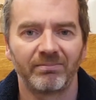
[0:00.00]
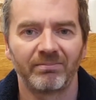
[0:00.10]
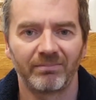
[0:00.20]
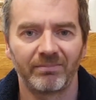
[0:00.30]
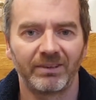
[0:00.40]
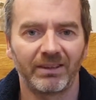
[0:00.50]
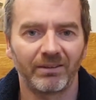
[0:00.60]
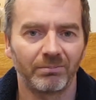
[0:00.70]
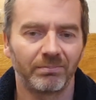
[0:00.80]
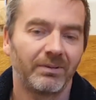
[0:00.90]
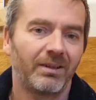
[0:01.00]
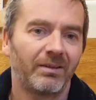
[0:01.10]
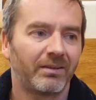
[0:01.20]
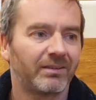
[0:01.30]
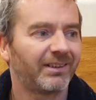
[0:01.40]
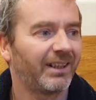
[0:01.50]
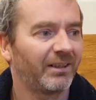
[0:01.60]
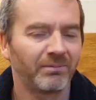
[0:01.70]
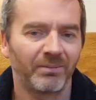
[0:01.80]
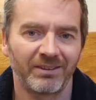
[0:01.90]
you know, I don't know,
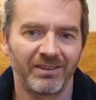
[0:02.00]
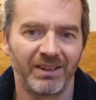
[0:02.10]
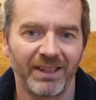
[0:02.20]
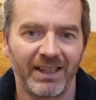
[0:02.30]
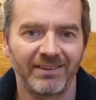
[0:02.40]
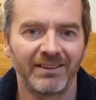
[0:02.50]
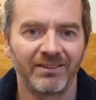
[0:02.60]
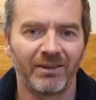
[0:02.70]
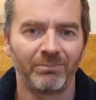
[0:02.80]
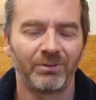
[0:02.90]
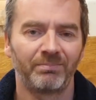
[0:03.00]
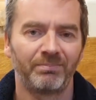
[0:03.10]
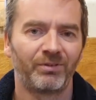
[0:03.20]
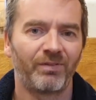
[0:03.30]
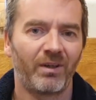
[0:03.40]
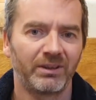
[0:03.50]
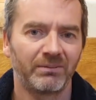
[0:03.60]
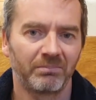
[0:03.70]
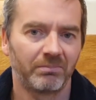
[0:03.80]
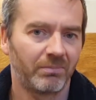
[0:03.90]
7 out of 10 times it's fine,
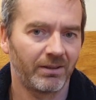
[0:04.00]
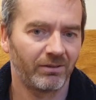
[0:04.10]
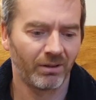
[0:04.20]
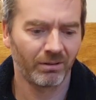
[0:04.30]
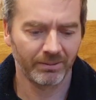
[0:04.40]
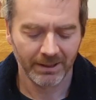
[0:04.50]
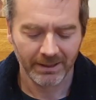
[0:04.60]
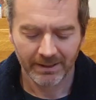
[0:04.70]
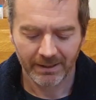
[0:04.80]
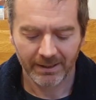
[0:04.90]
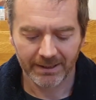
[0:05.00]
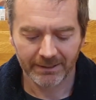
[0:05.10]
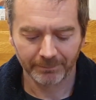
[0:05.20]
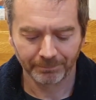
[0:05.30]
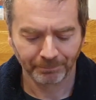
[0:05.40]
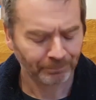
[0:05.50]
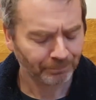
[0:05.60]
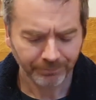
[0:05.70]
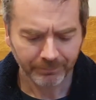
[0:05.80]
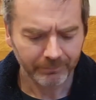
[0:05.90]
then it's not.
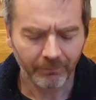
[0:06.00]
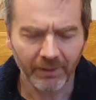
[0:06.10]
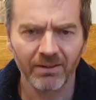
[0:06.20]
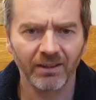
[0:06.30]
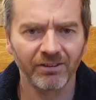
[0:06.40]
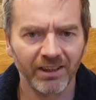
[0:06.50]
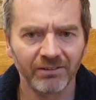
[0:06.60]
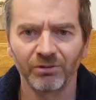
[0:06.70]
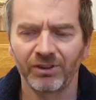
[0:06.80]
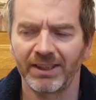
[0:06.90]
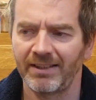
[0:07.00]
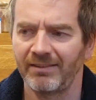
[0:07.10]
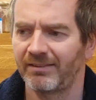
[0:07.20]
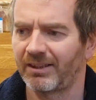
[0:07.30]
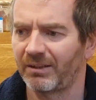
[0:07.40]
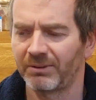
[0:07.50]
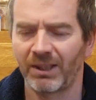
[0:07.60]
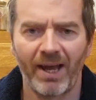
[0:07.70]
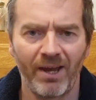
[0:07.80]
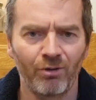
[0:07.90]
No subtleties, no
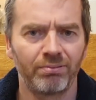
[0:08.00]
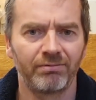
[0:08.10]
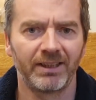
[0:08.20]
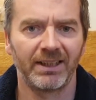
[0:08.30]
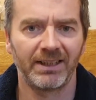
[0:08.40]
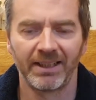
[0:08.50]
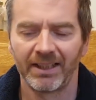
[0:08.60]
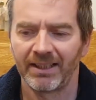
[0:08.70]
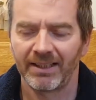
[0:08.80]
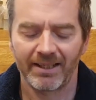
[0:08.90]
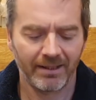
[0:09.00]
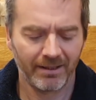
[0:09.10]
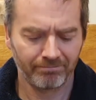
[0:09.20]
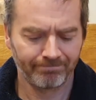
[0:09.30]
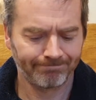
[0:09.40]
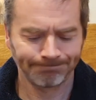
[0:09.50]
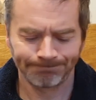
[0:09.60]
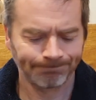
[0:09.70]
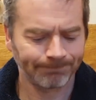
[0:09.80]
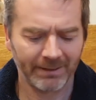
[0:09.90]
help, really. I
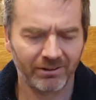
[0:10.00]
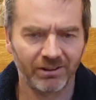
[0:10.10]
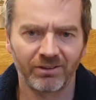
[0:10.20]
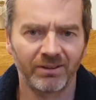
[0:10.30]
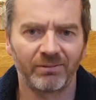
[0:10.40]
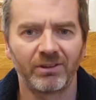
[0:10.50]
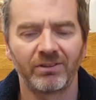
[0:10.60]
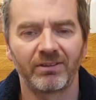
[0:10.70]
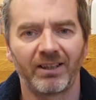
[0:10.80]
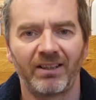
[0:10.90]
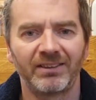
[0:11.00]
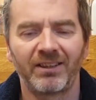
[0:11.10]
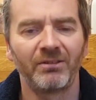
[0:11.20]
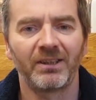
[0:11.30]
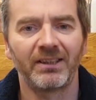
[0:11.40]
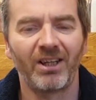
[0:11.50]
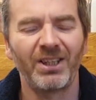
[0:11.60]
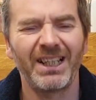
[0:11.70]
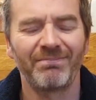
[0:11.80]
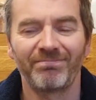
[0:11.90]
don't even
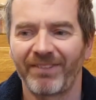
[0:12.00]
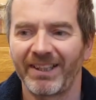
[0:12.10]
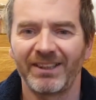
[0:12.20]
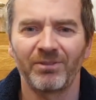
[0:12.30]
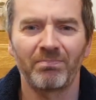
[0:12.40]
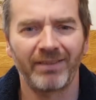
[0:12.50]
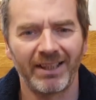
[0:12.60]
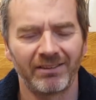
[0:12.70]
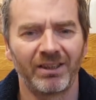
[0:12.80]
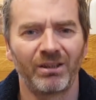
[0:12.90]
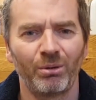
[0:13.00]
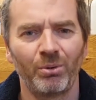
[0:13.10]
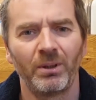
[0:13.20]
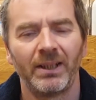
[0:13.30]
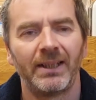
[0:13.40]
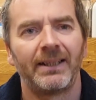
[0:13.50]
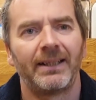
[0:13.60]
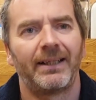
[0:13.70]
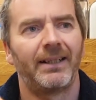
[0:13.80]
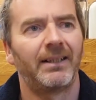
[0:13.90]
think it's practical.
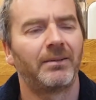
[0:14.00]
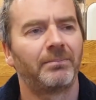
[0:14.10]
Even